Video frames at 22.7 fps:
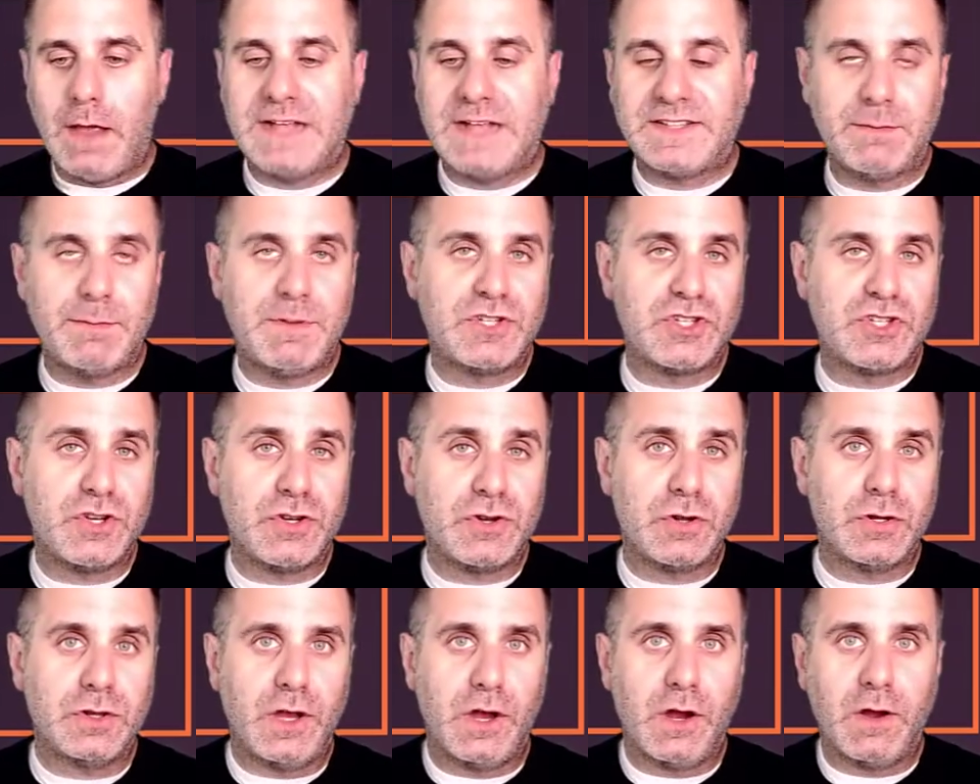As I mentioned
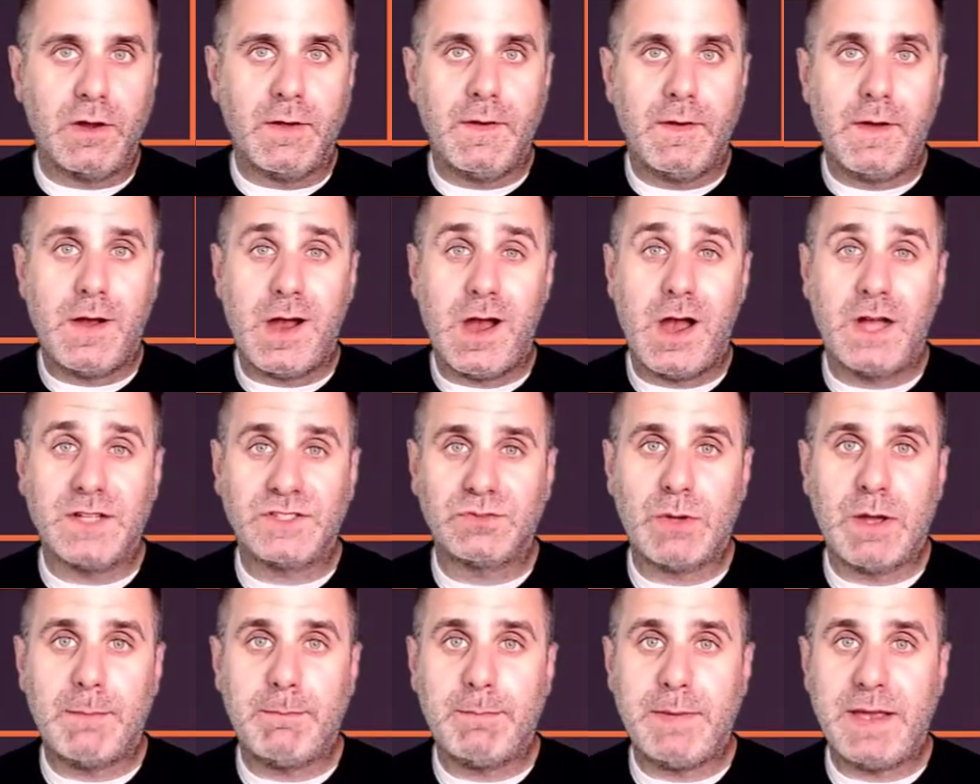earlier, hot
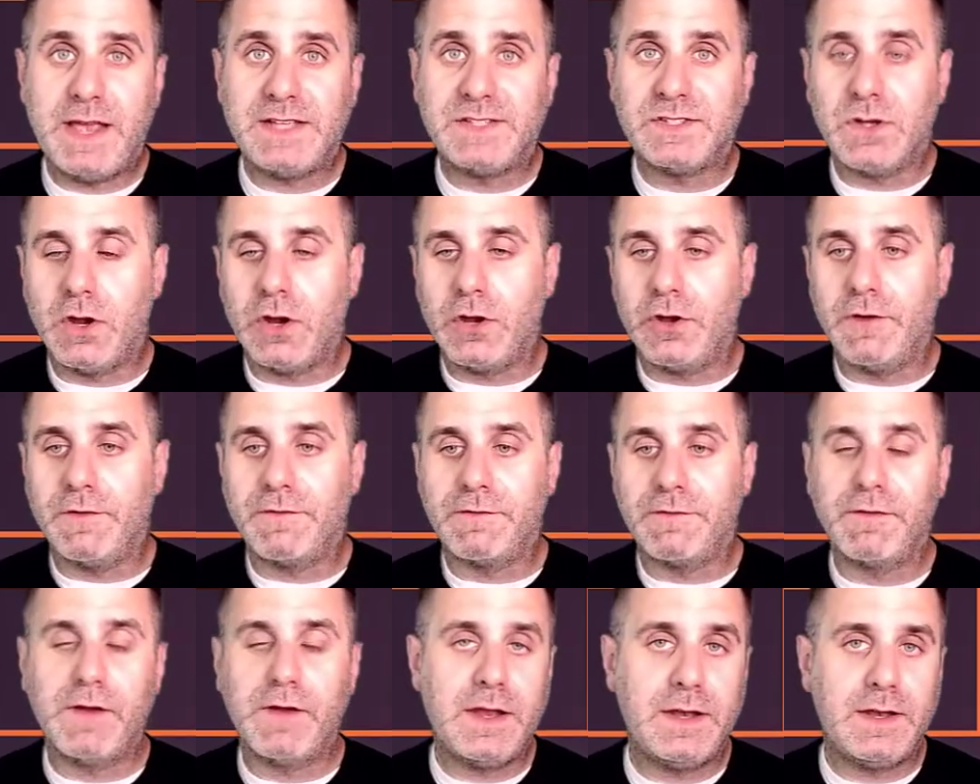swap bays are your
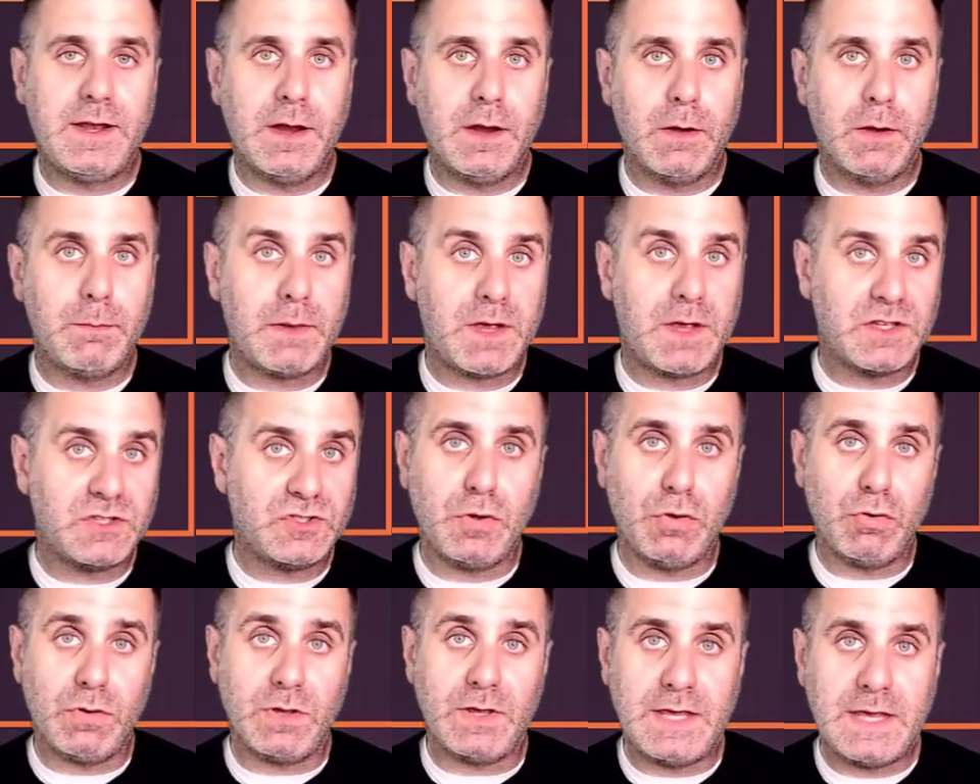friend here because
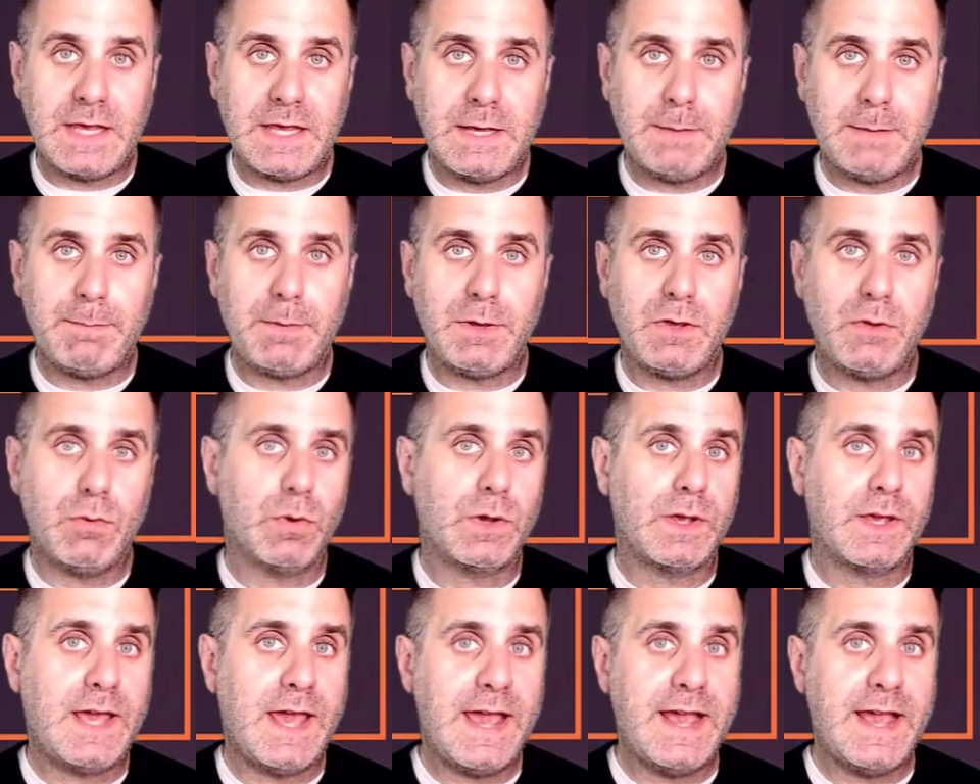you can keep
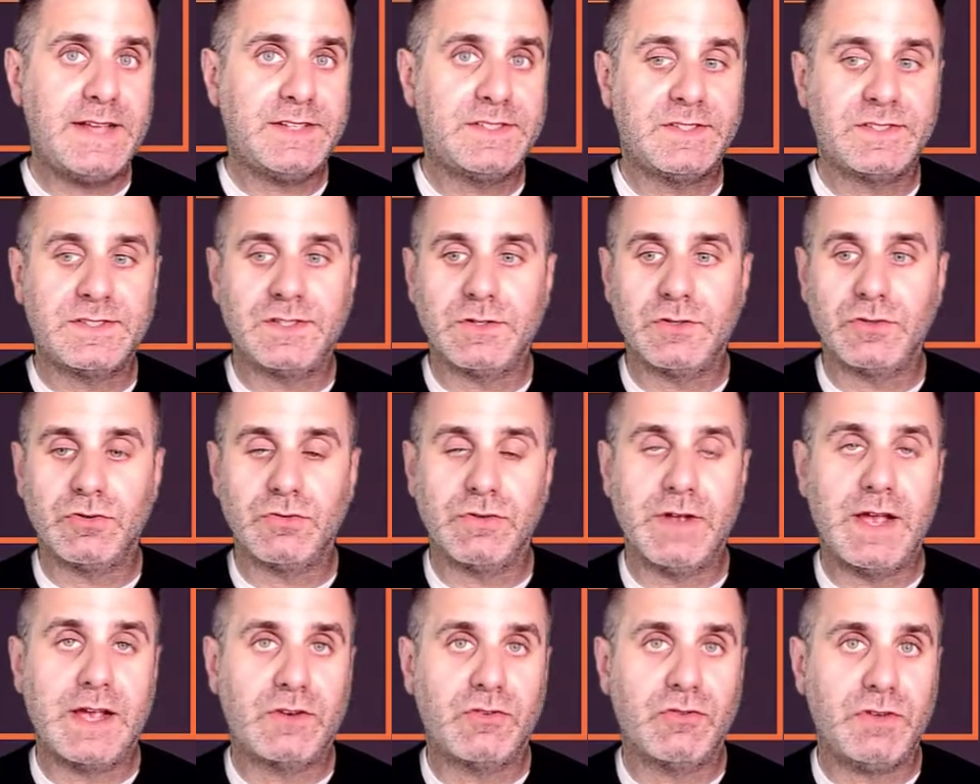your case
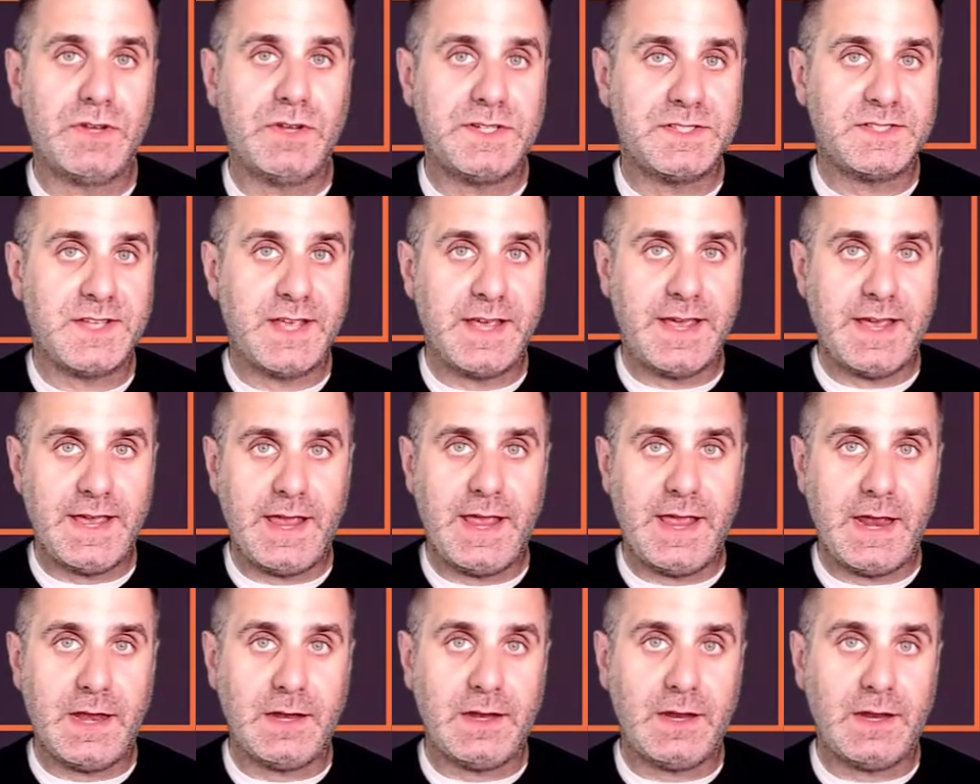directories
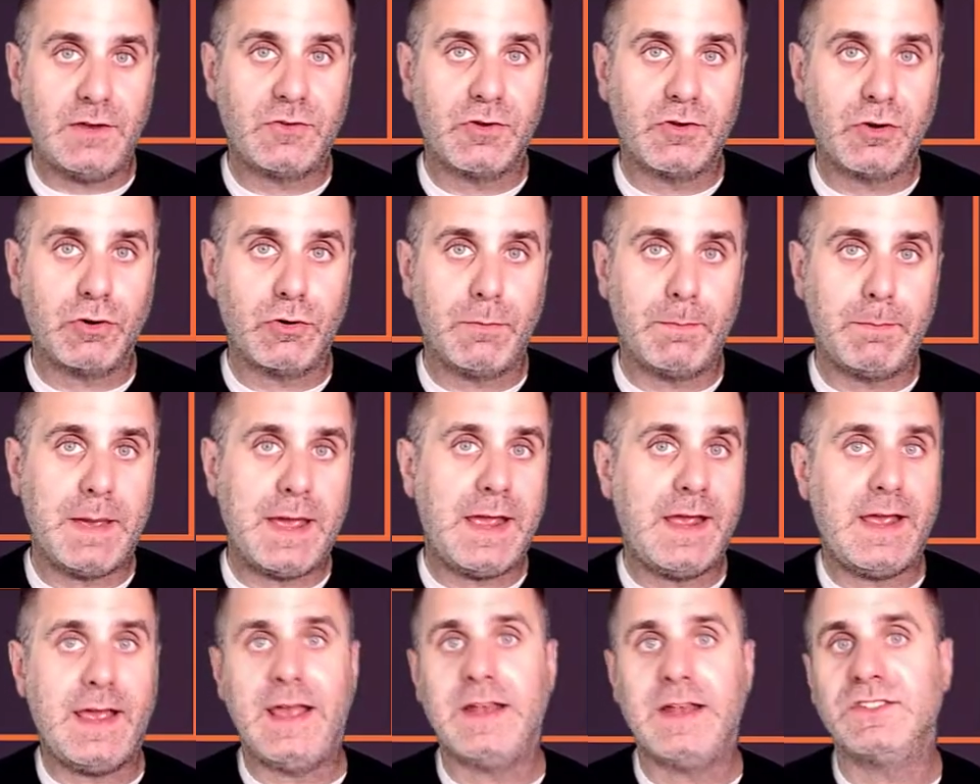in an internal
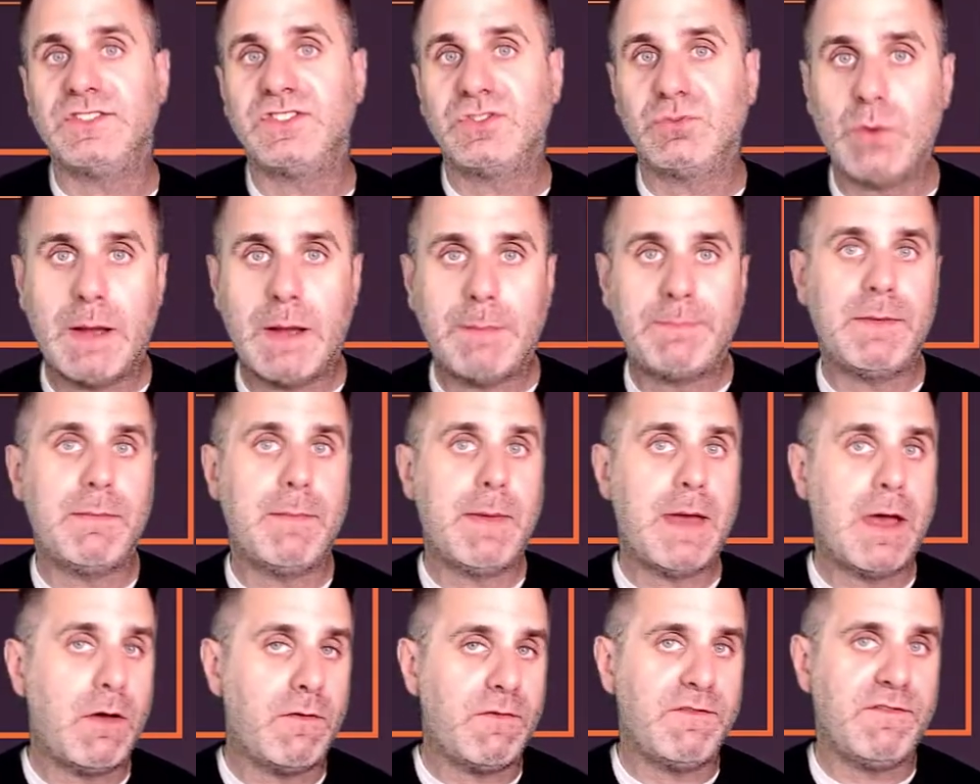bay and swap them
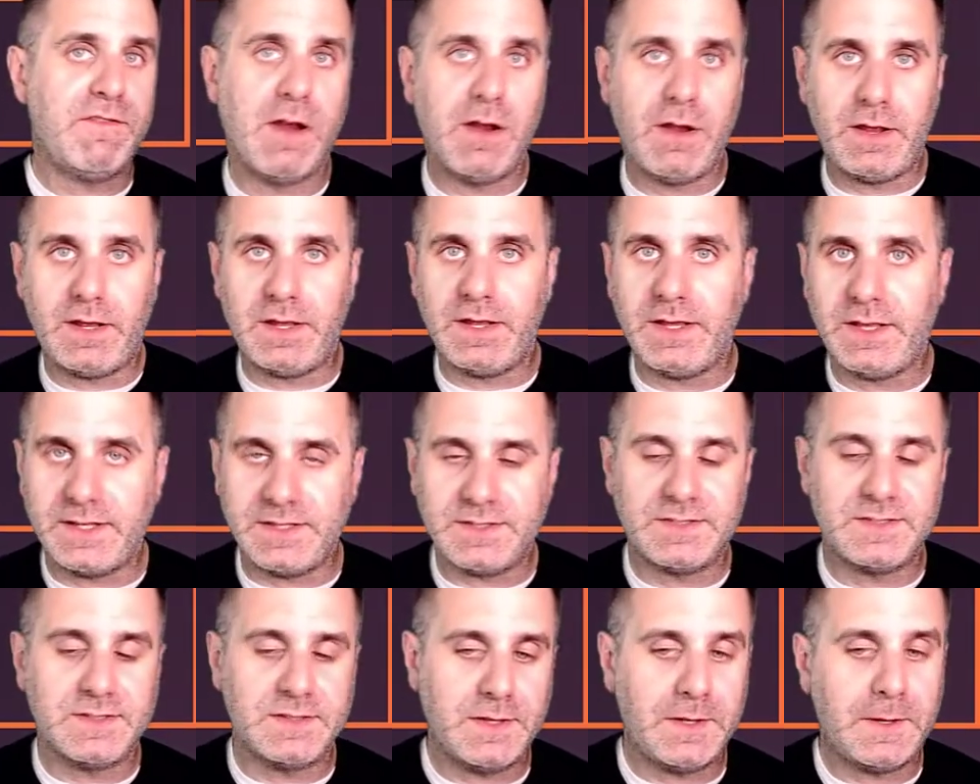out very
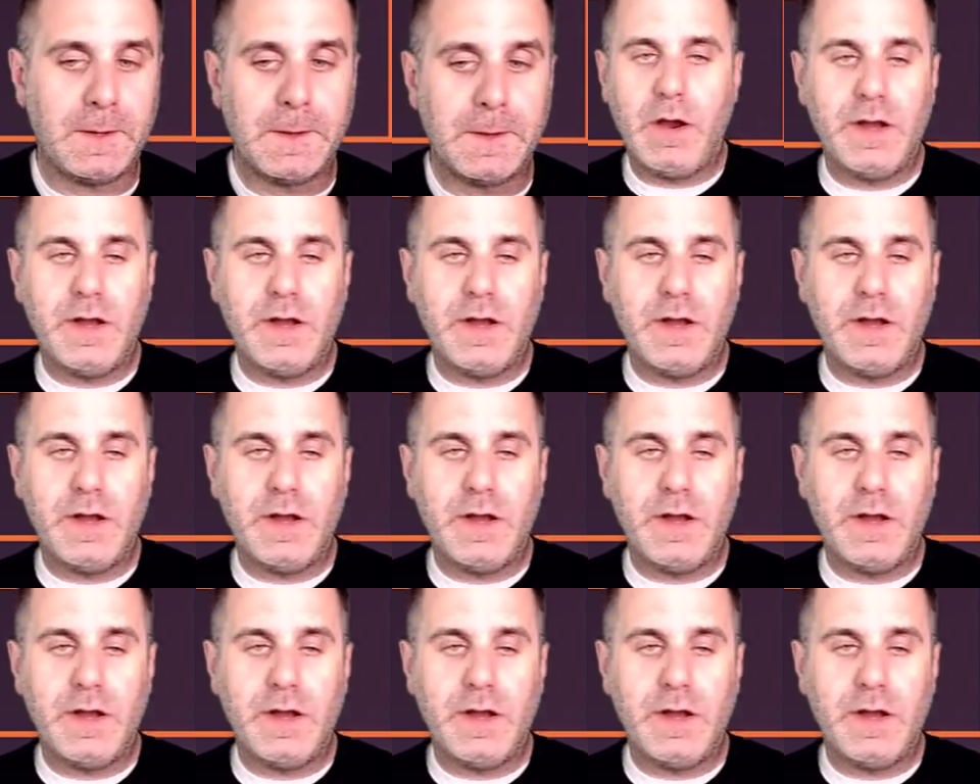easily.